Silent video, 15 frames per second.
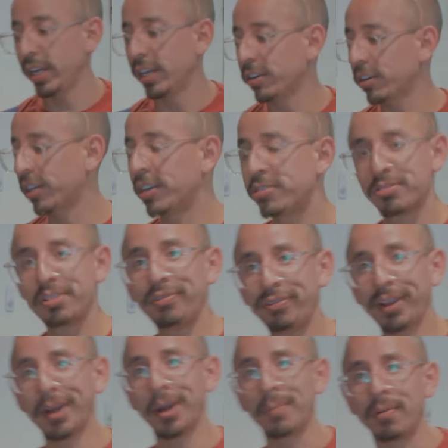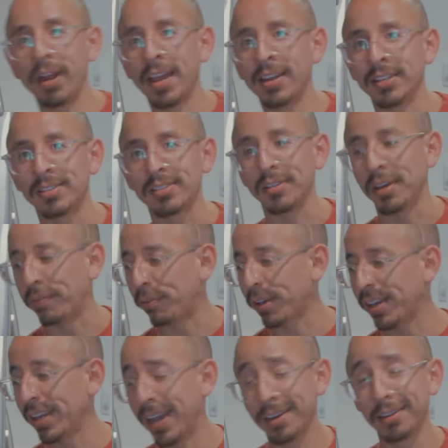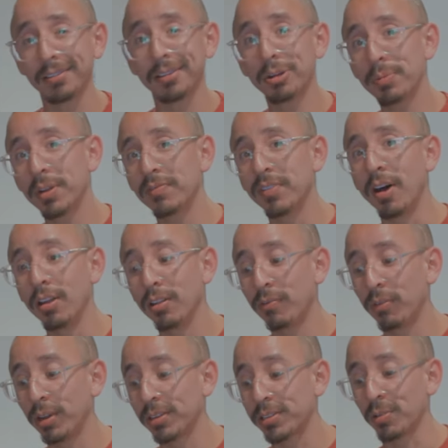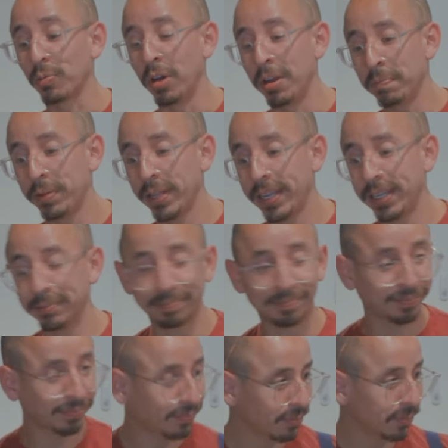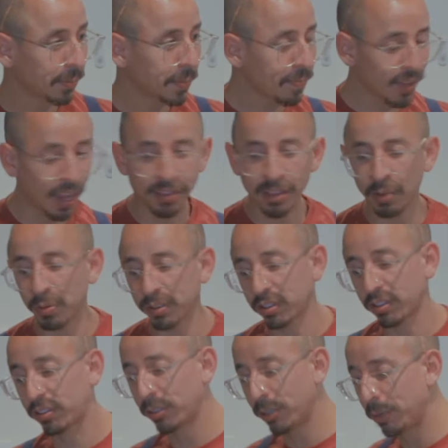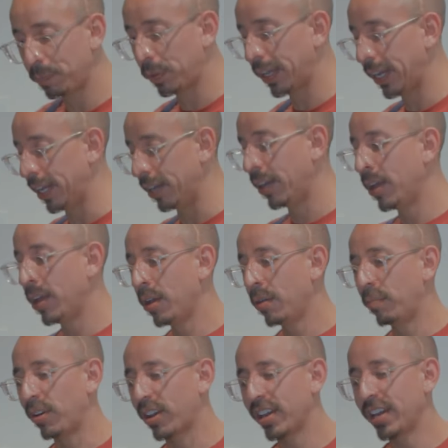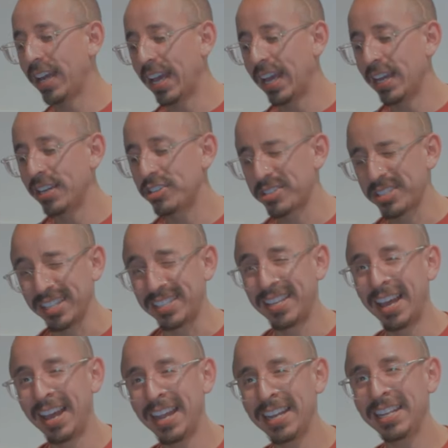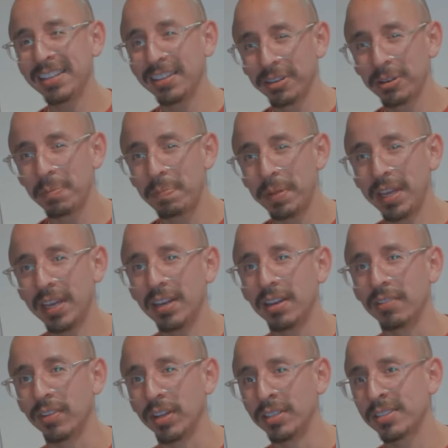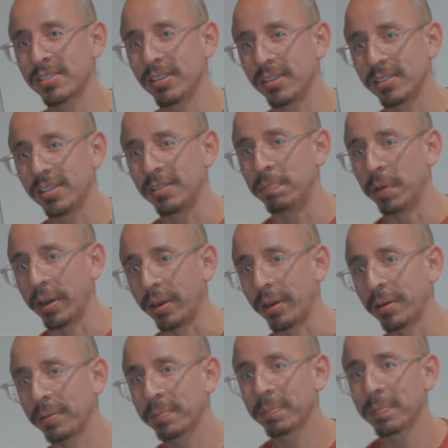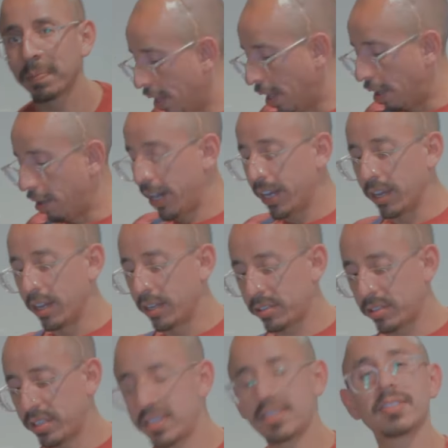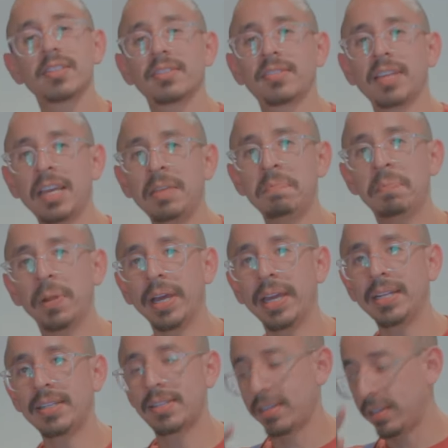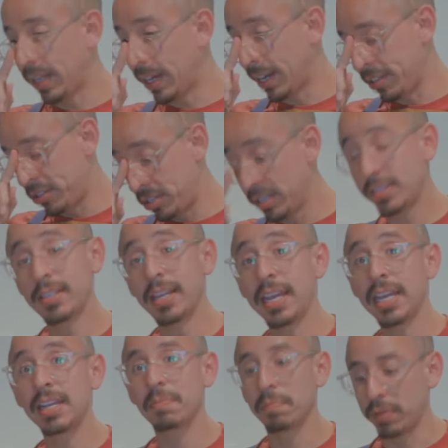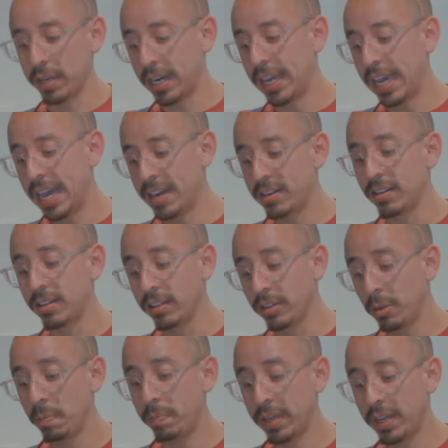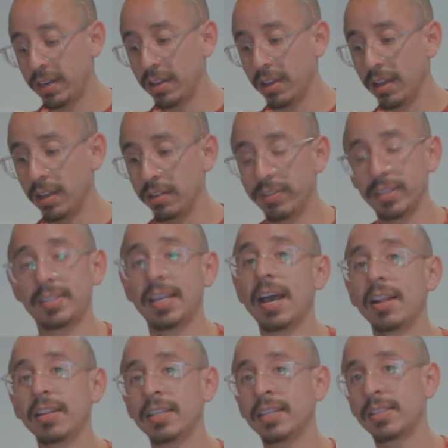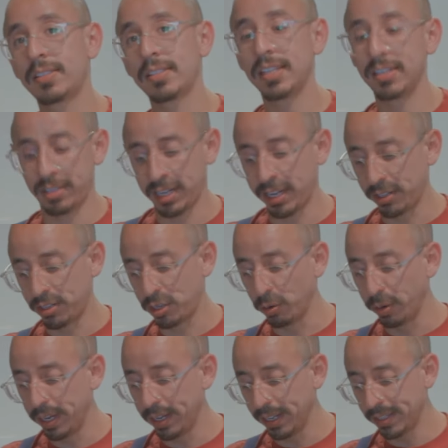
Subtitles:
Hill Country Fare branded stuff. We're gonna add a little bit of olive oil to 1 plate. And then with the 3rd plate, we're gonna add just a tiny little bit of unsalted butter. All right, y'all, so this is the same plate that I just ate, but I added a little bit of Italian seasoning to it.